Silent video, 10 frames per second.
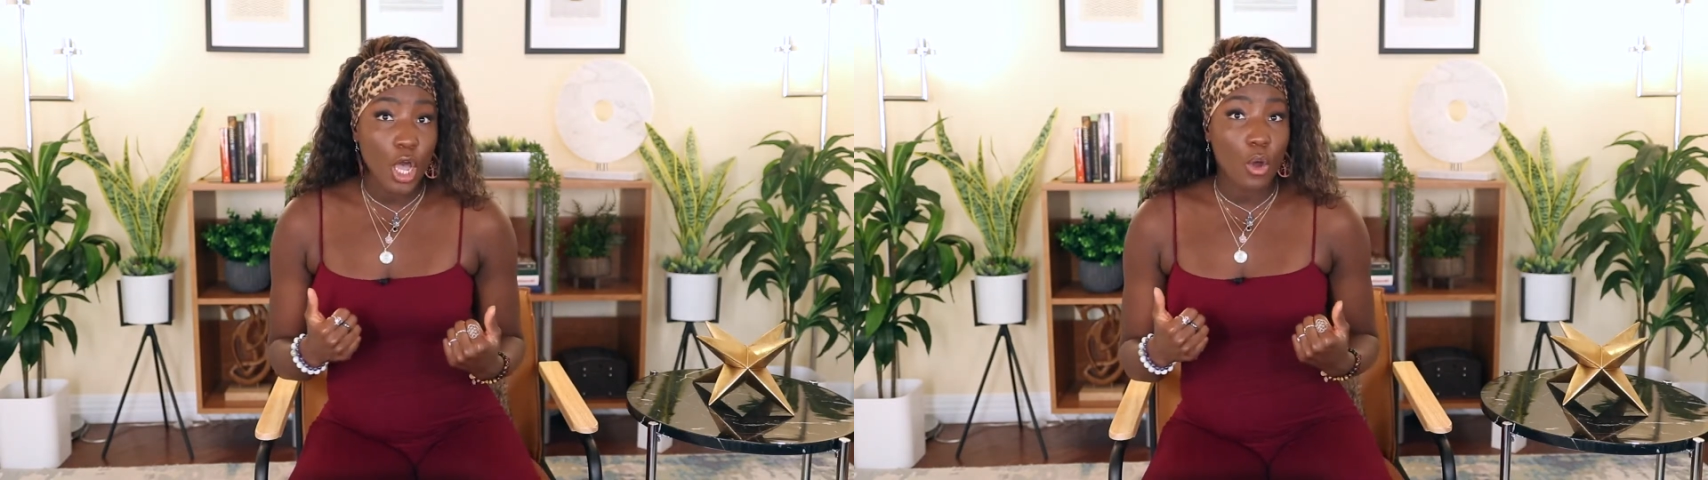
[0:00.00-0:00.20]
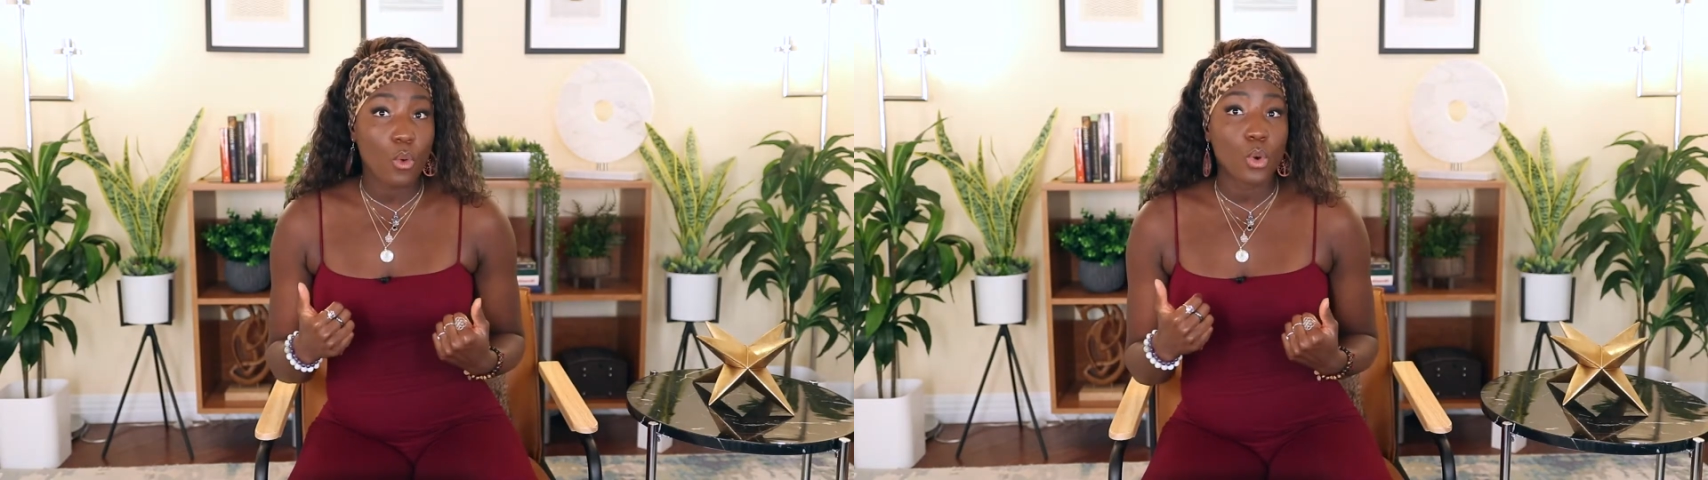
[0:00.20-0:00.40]

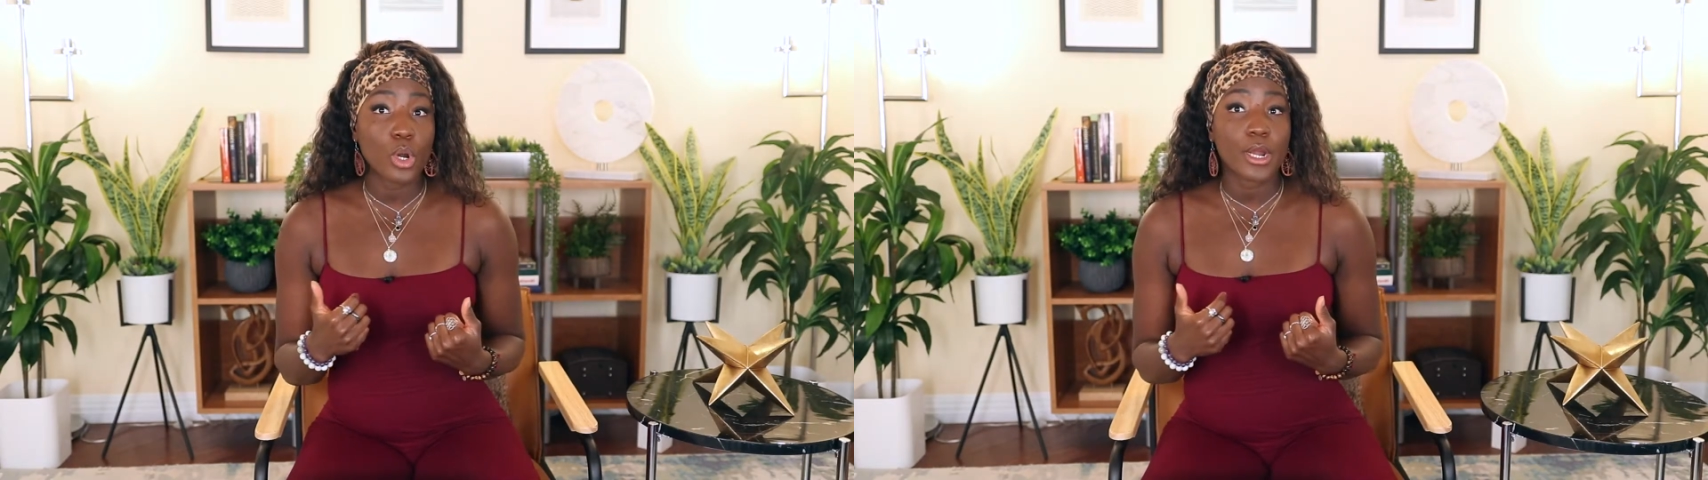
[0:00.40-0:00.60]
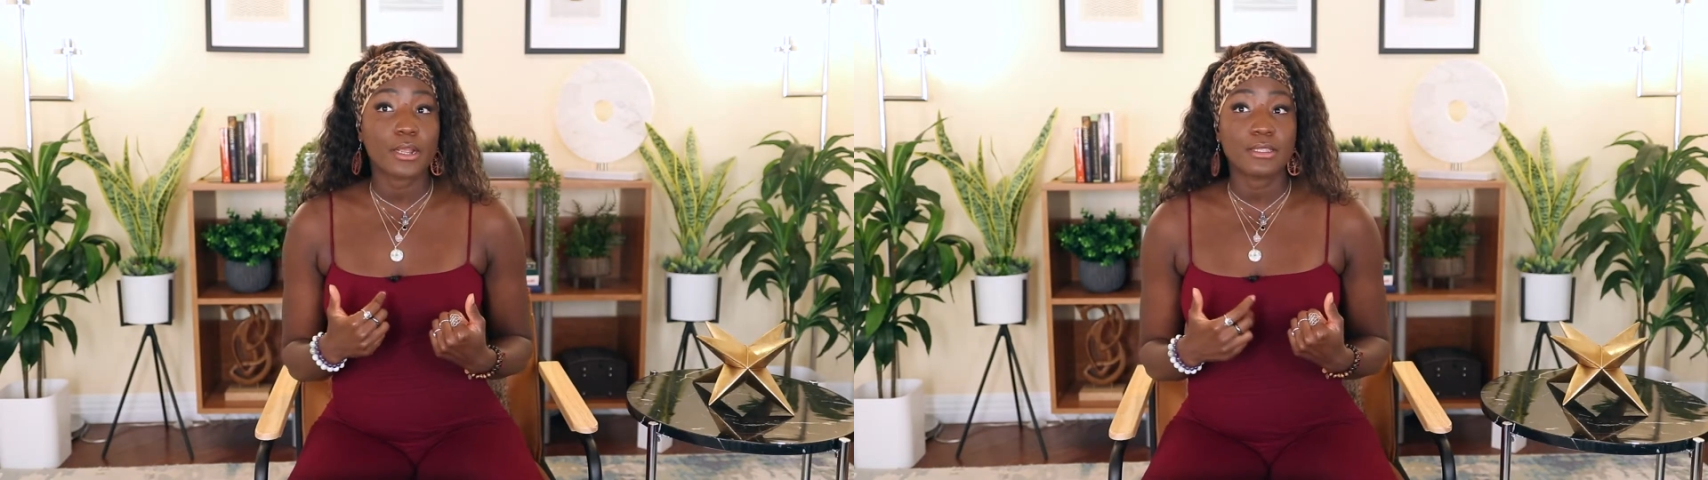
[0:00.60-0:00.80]

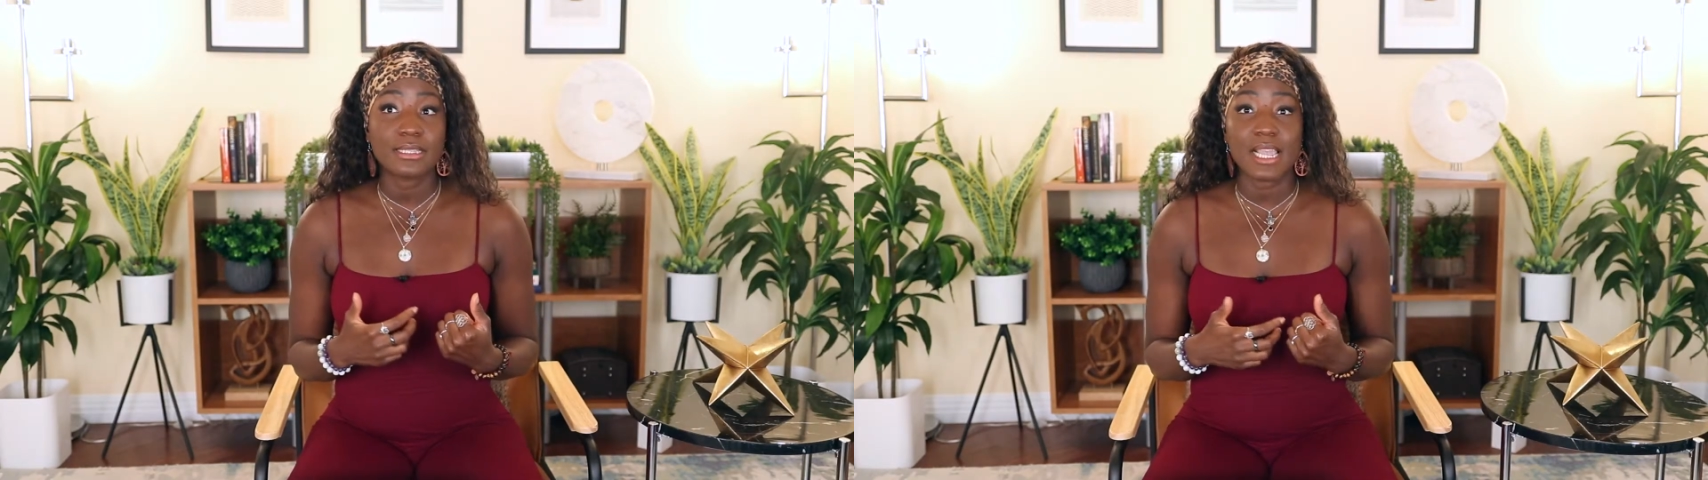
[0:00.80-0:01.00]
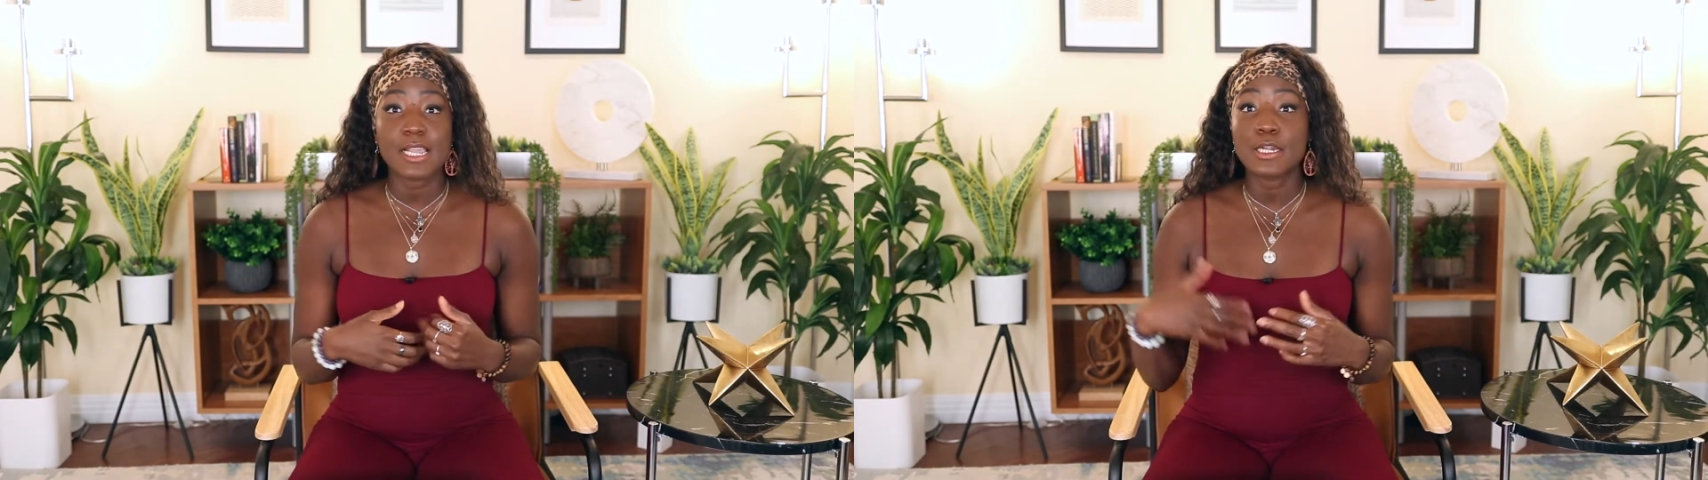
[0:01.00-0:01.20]
or
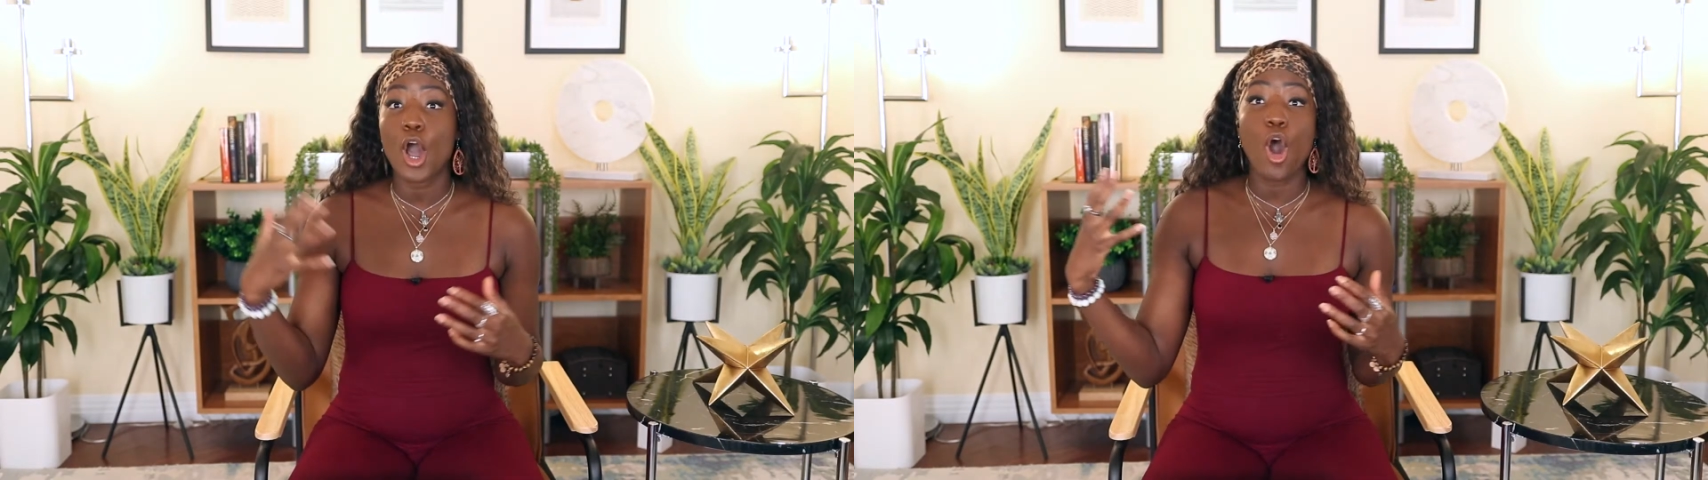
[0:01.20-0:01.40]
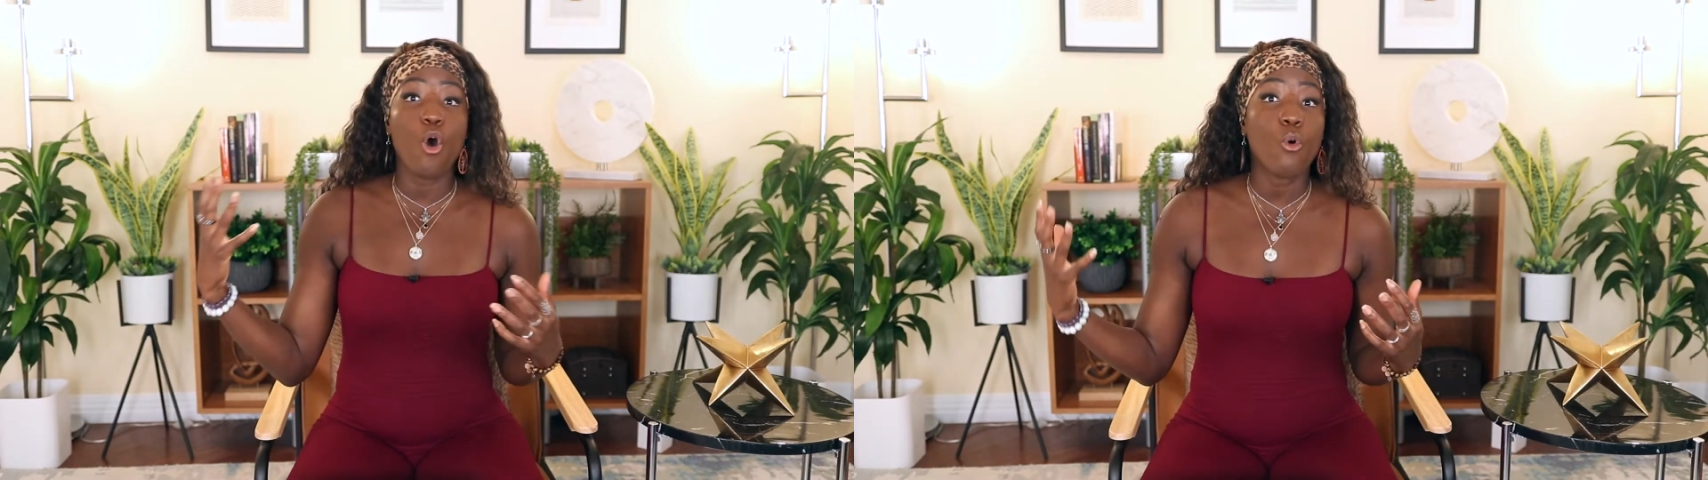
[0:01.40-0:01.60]
saying
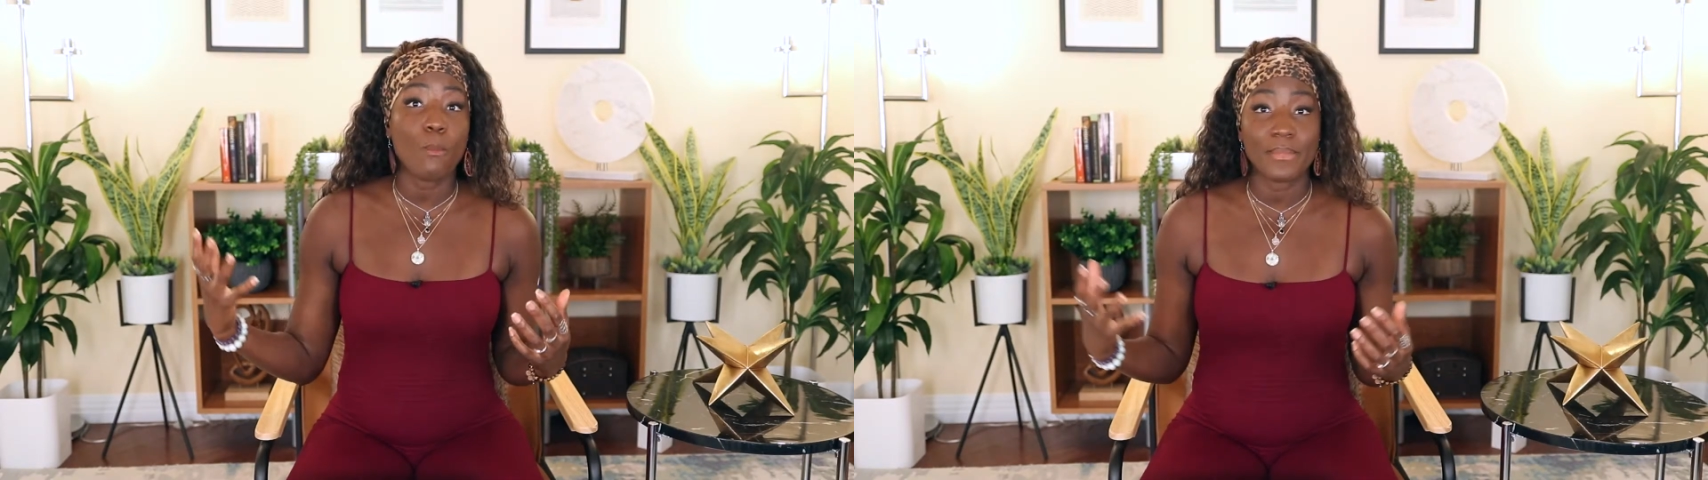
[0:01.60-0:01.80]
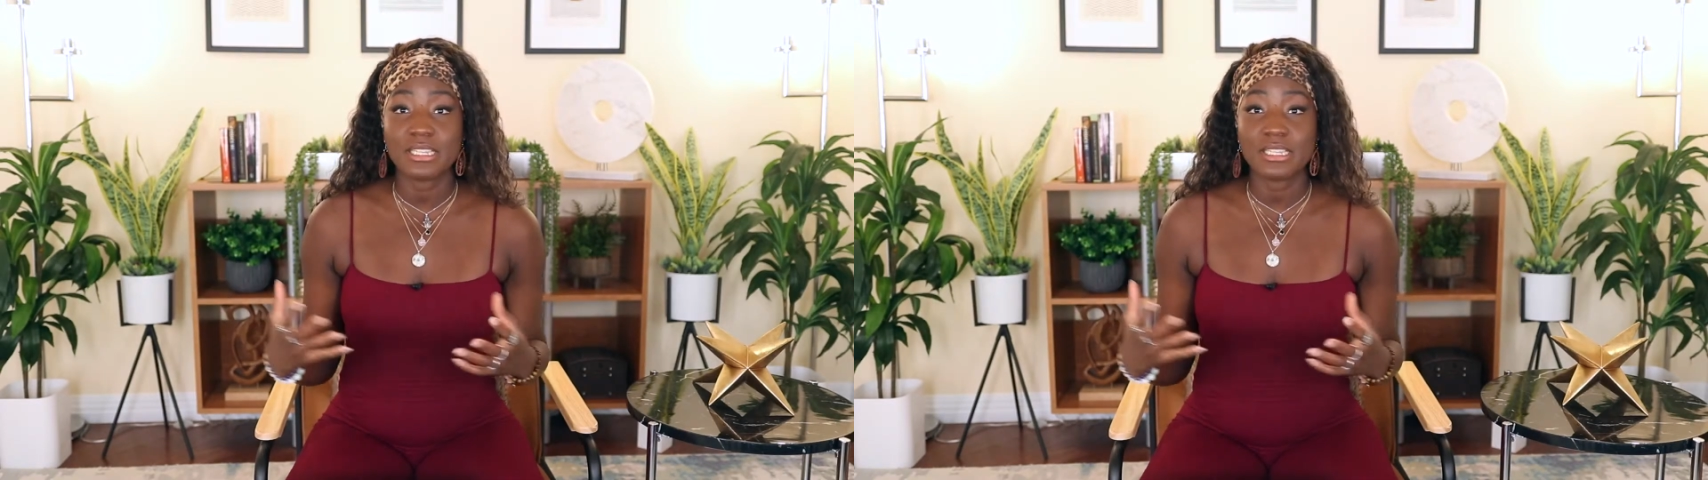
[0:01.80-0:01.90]
Om.